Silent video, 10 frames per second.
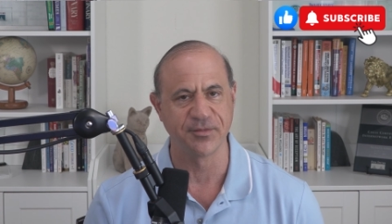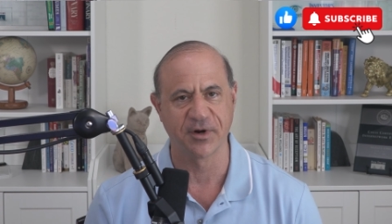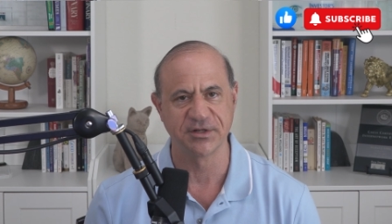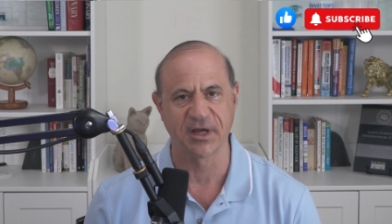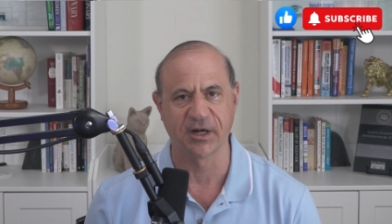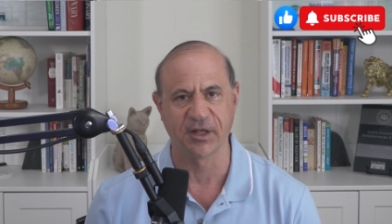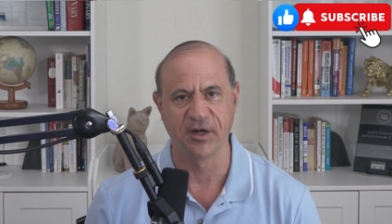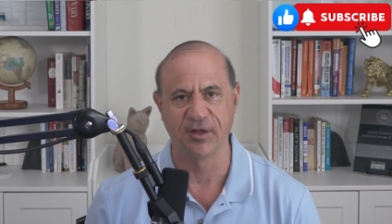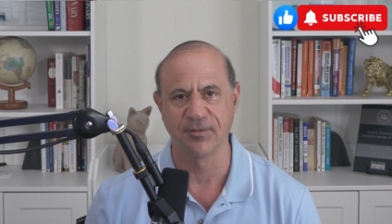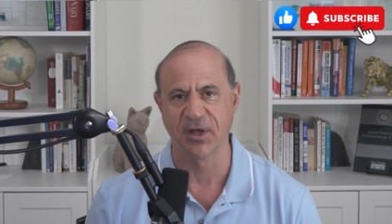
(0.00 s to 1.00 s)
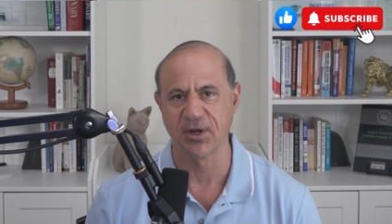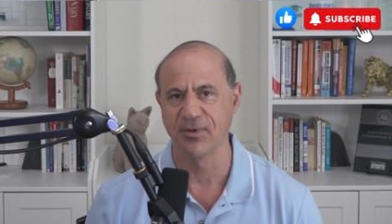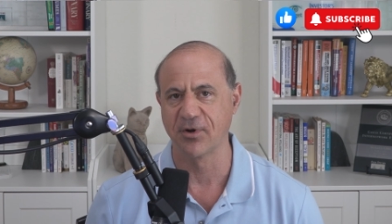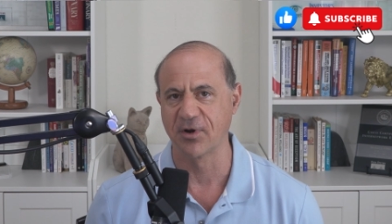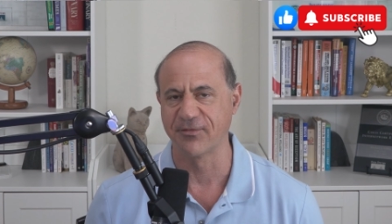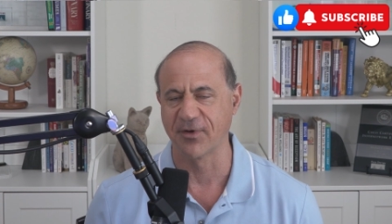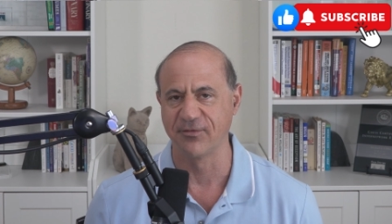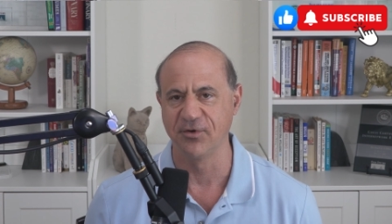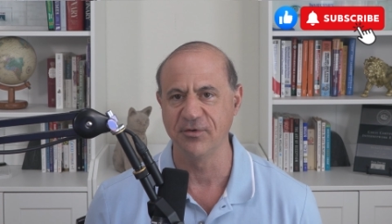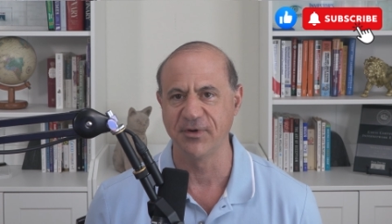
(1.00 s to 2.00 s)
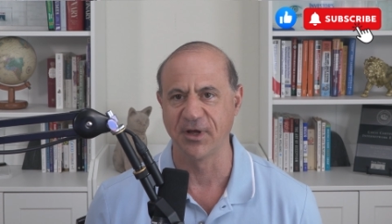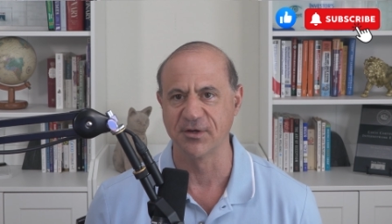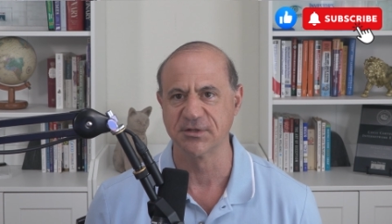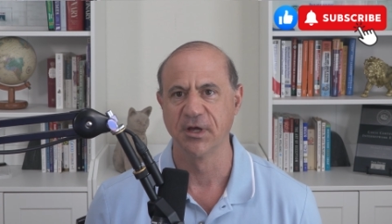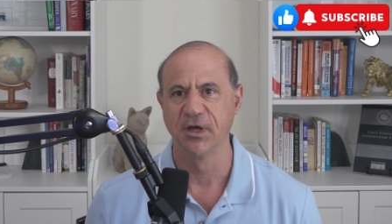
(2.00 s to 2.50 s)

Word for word: to our channel and hit the bell to be notified of new videos